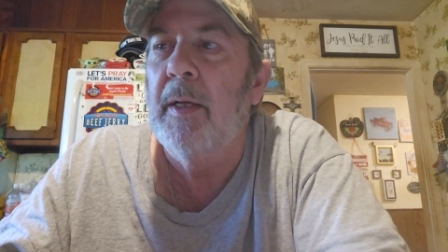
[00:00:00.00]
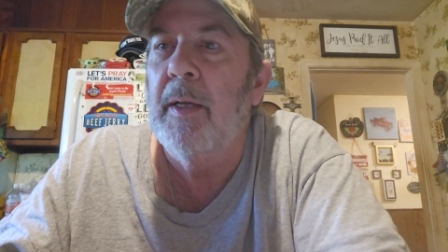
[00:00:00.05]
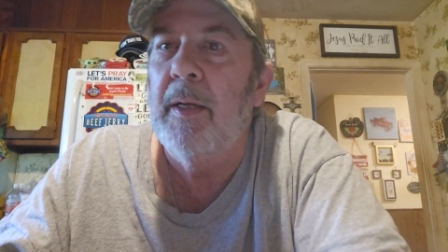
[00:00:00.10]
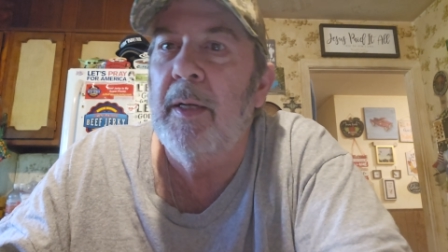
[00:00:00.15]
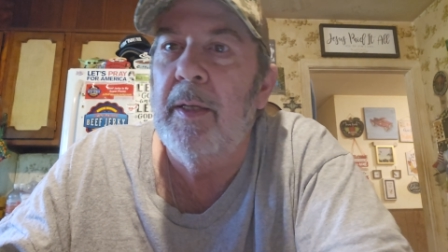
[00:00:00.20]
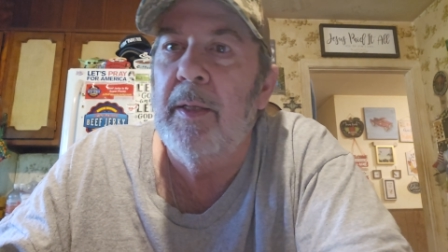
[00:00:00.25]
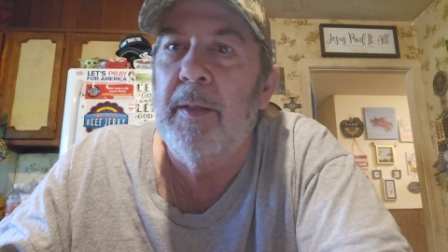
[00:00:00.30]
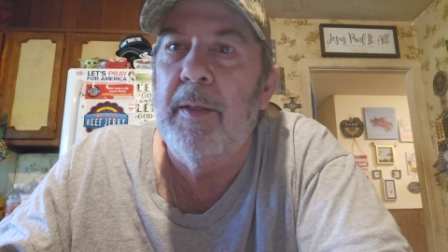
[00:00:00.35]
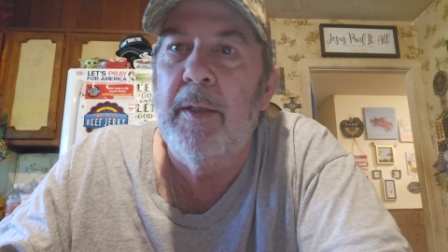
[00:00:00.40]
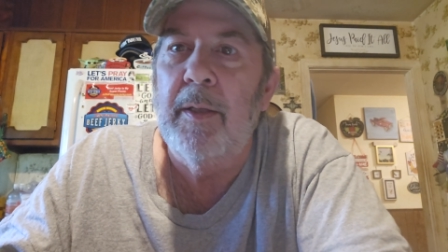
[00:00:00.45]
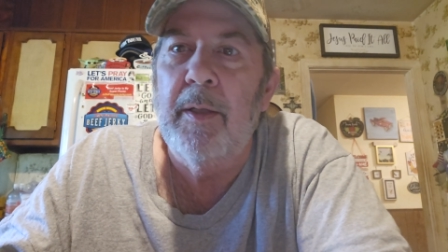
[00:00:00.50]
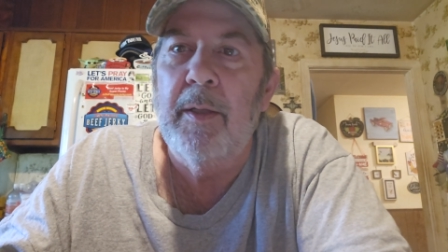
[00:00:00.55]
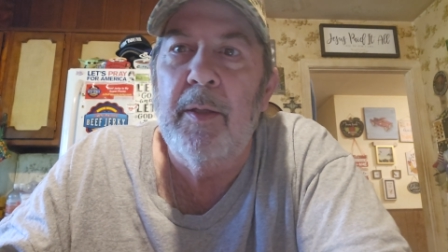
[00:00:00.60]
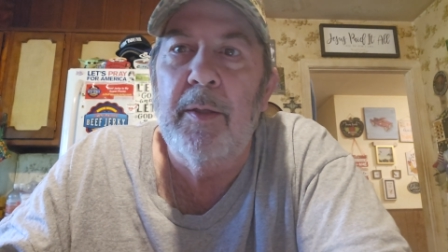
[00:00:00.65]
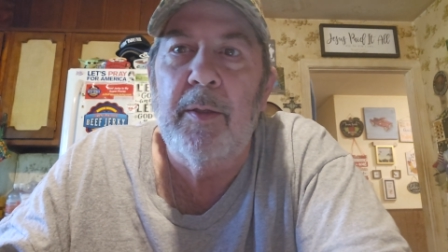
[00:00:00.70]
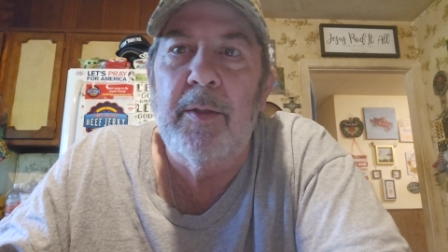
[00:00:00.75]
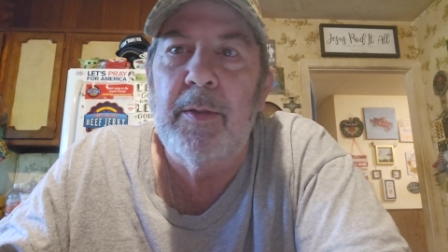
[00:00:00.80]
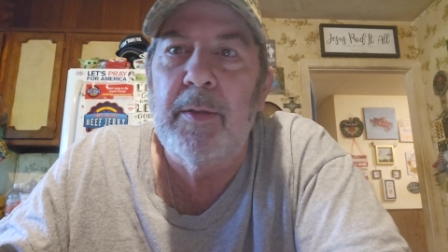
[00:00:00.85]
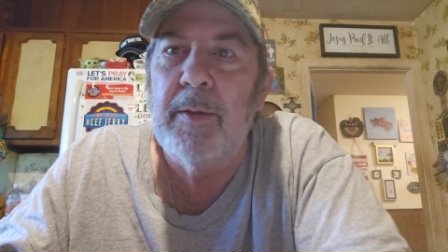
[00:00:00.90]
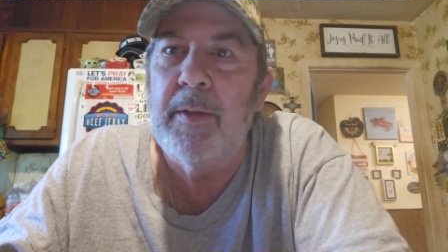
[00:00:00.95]
and
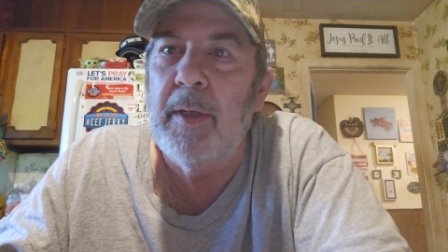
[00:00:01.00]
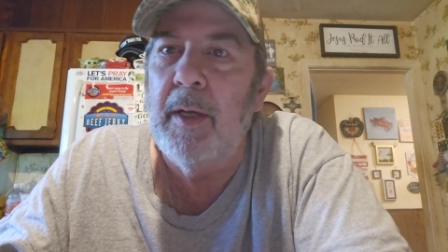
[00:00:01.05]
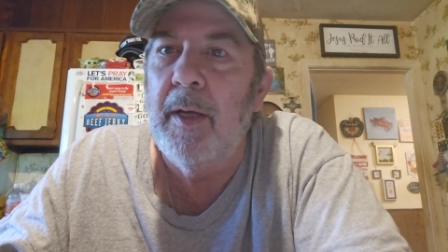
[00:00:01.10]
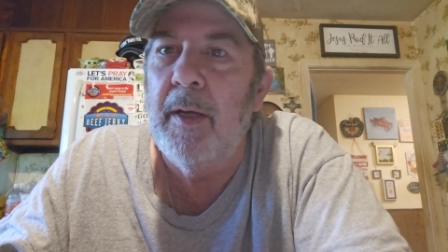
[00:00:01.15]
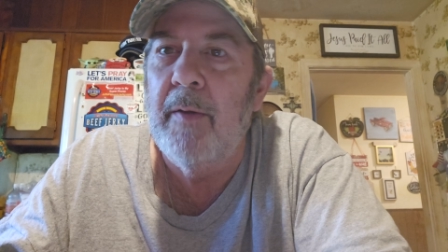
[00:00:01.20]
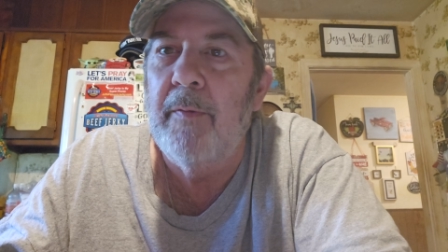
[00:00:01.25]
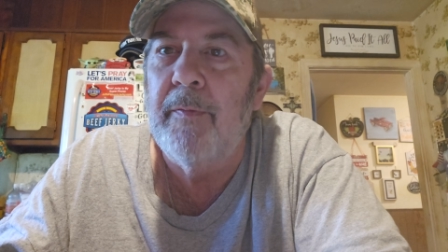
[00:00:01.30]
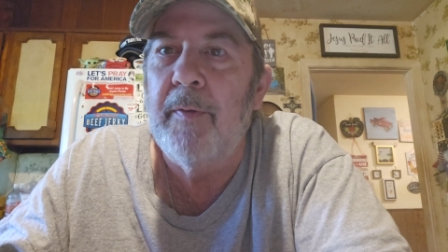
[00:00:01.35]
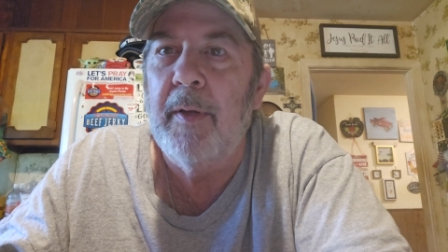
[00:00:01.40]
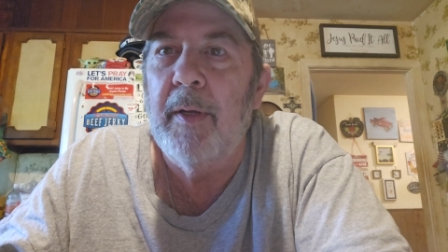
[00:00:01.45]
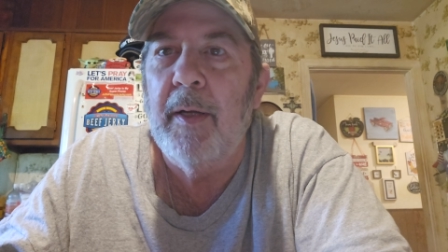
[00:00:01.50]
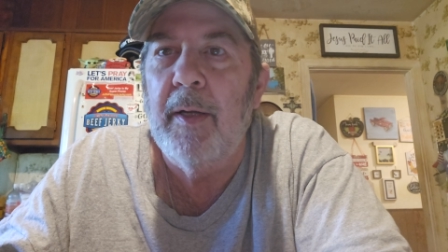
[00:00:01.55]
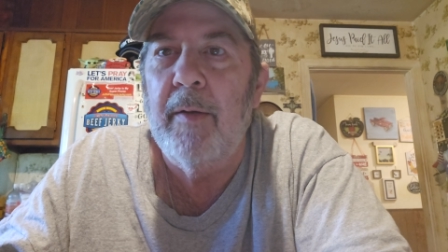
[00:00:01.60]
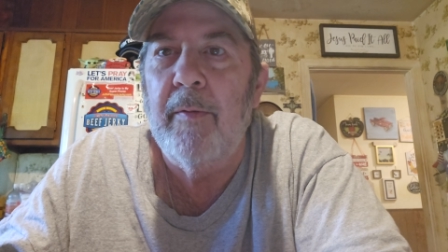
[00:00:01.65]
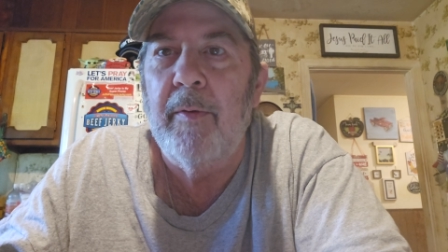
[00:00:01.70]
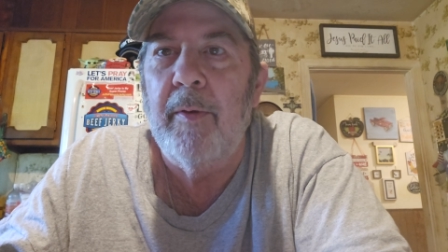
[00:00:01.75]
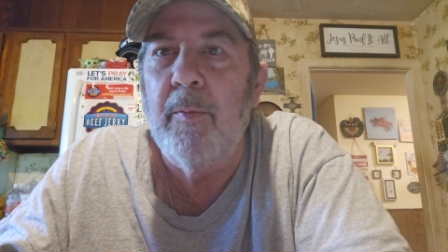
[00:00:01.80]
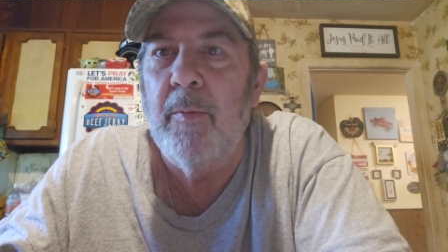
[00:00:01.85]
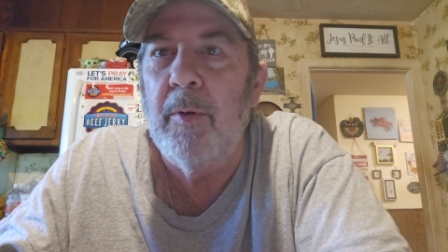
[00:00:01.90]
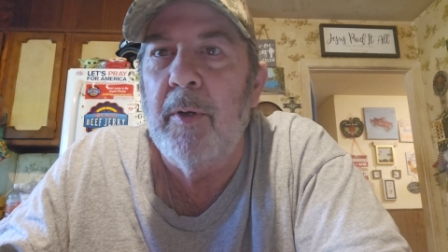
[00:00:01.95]
there's stuff
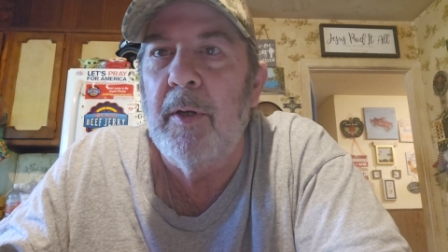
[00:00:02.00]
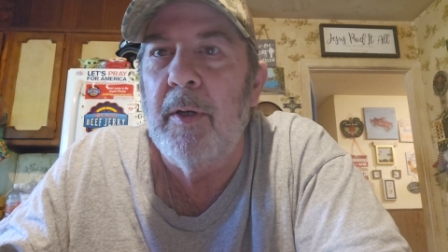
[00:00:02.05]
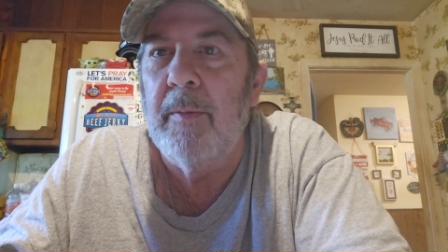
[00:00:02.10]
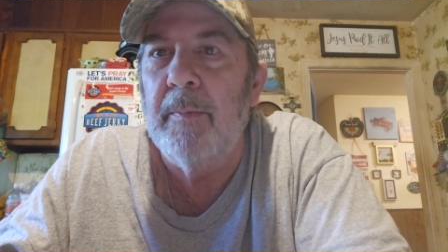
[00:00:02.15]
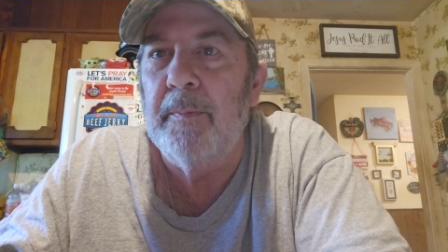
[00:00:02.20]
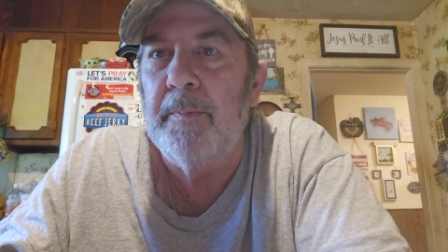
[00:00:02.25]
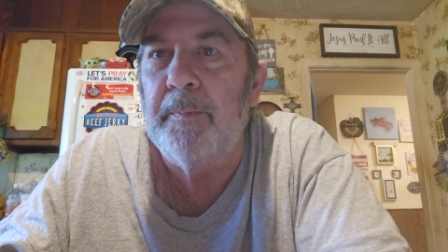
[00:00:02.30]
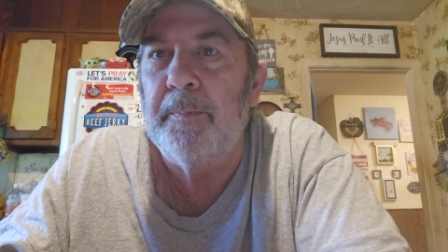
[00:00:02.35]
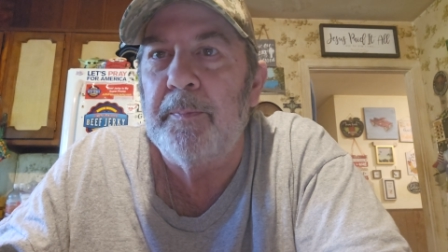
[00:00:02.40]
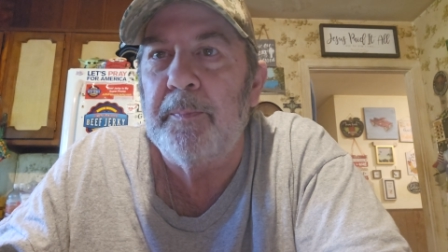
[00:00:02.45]
everywhere